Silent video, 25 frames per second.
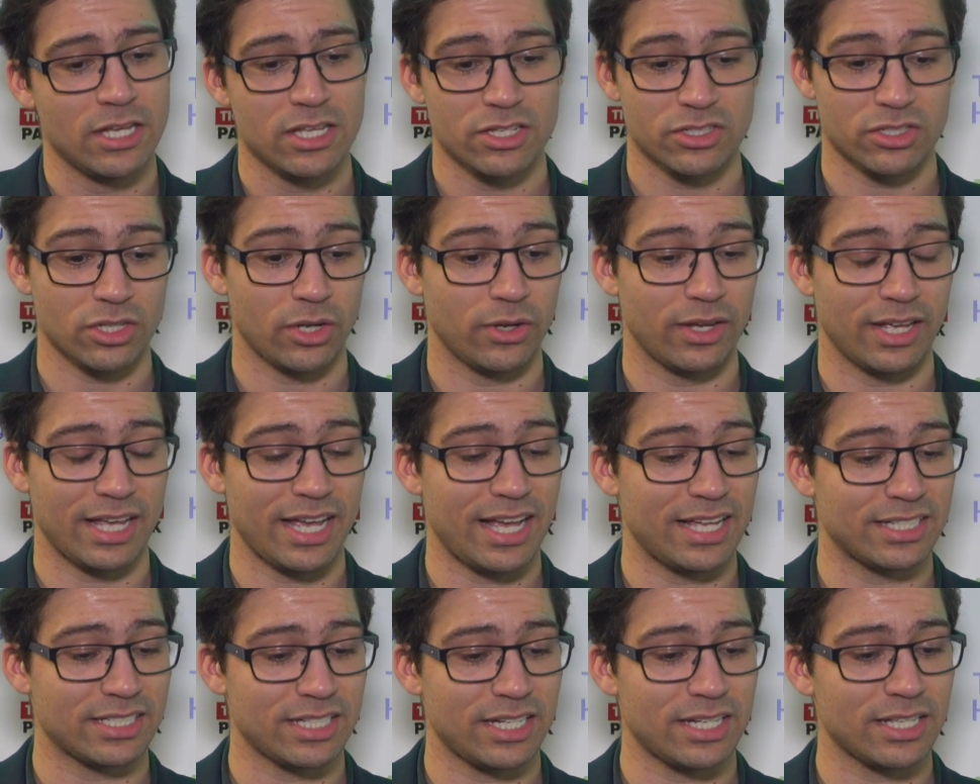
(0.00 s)
So
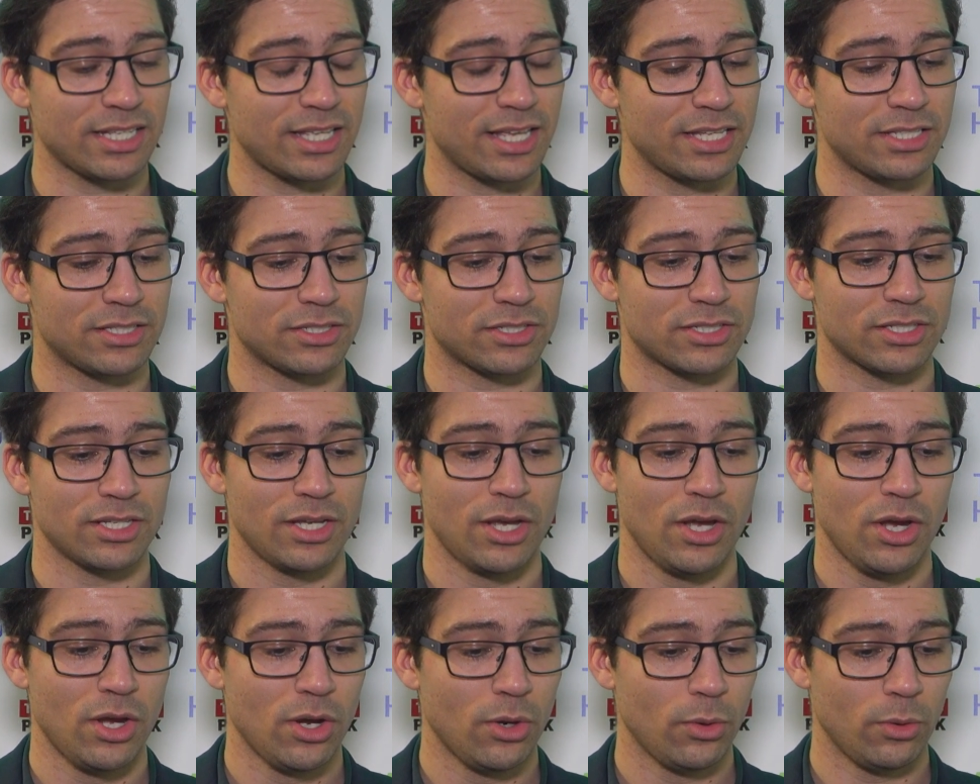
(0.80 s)
as I said, it's.
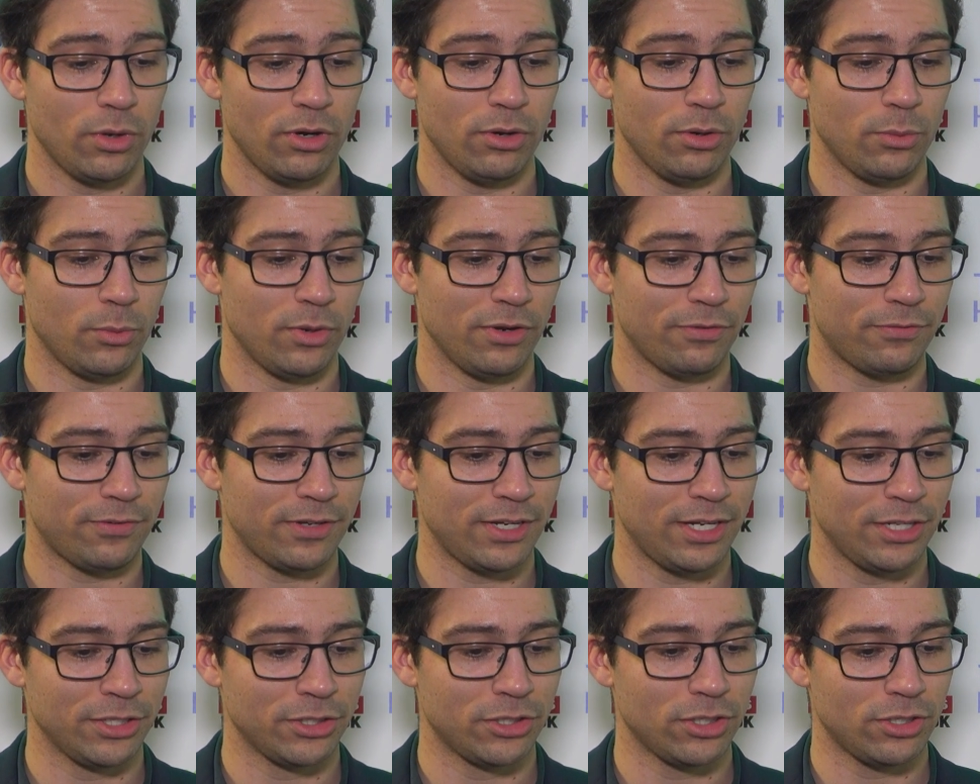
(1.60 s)
We're
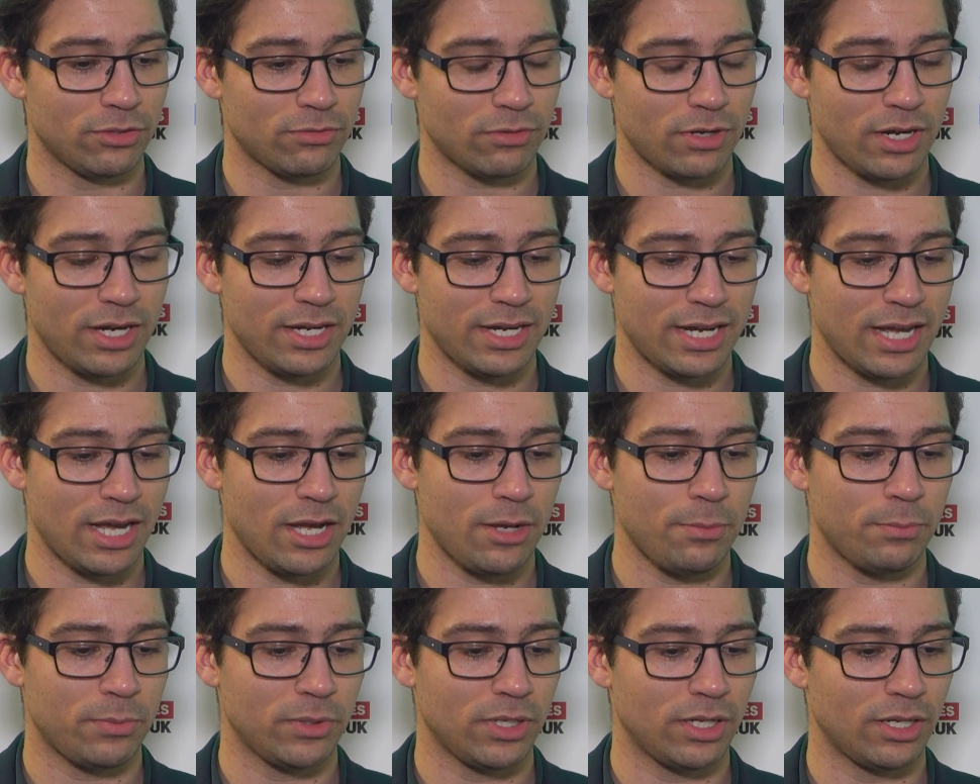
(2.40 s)
feeling good right
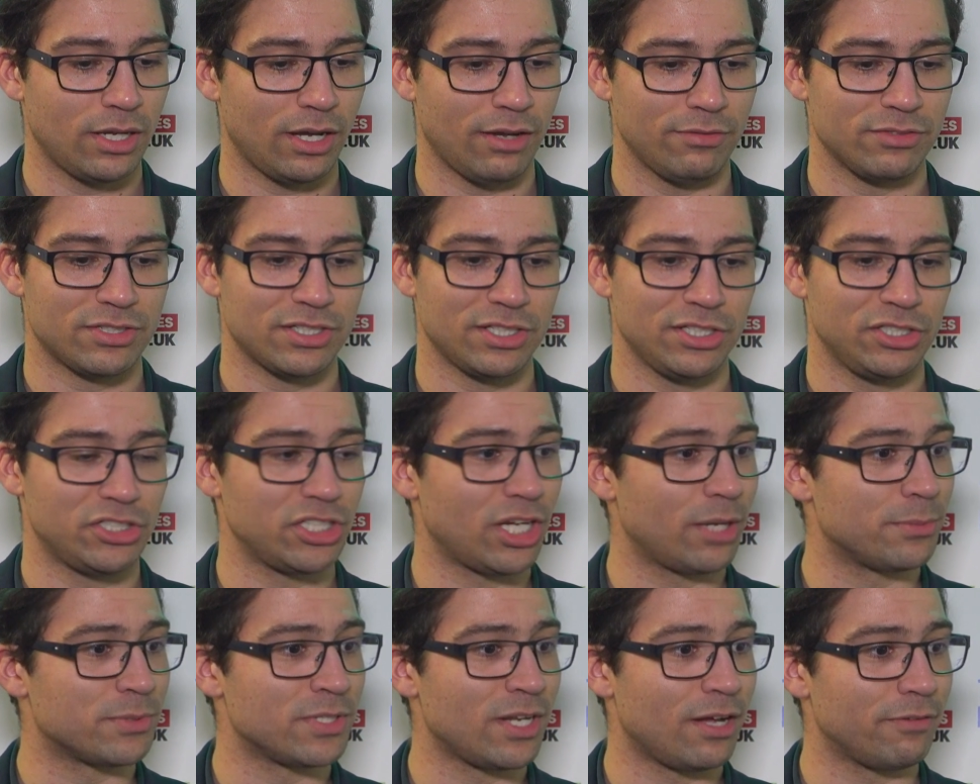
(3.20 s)
now, but obviously the
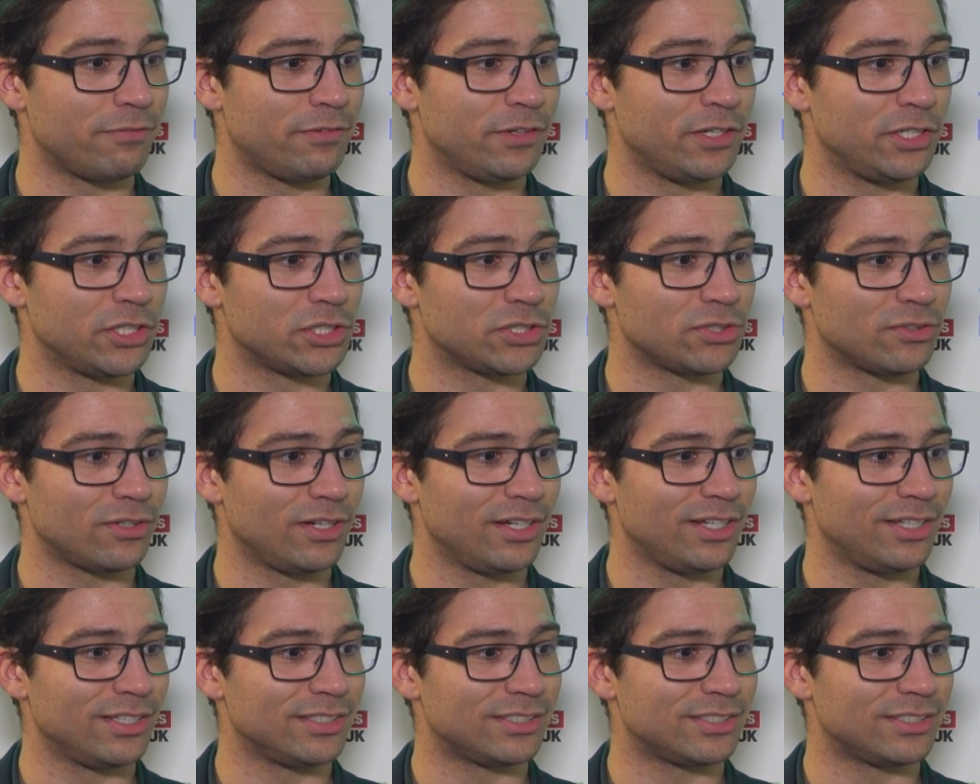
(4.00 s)
job's not finished, right?